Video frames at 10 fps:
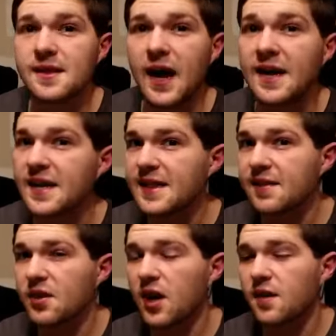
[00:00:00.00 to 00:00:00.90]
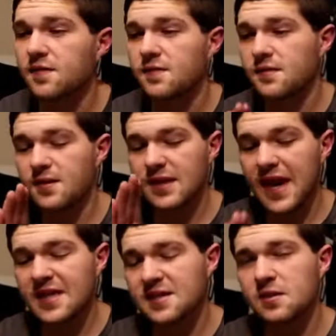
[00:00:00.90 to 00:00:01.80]
I didn't leave it off.
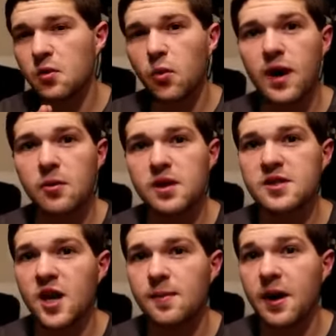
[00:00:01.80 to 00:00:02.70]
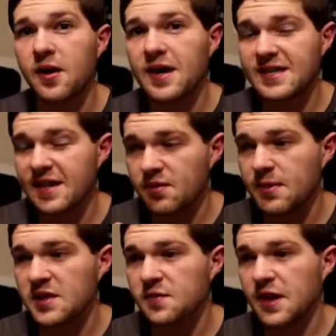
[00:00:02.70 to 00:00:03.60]
Last one I want to talk about, and I saved the
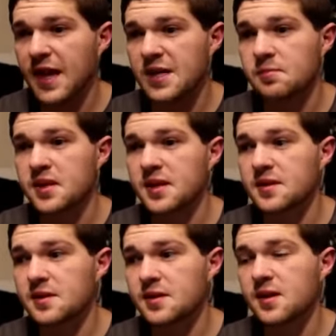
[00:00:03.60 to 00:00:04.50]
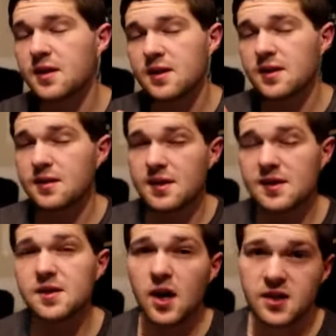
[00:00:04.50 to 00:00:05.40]
best for last because this
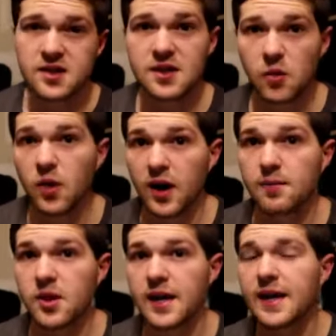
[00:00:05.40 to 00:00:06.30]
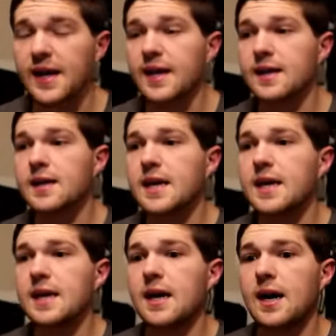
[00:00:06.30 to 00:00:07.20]
is honestly the one I'm looking at getting,
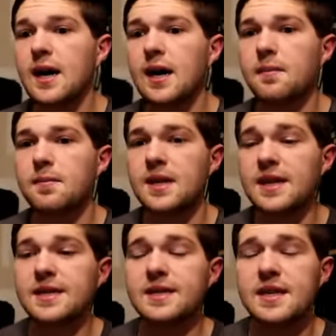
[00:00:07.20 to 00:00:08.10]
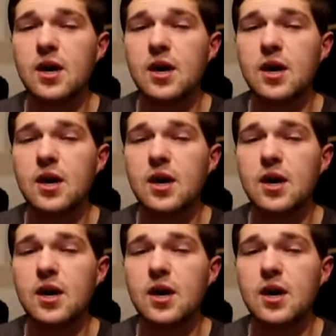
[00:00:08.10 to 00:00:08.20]
is the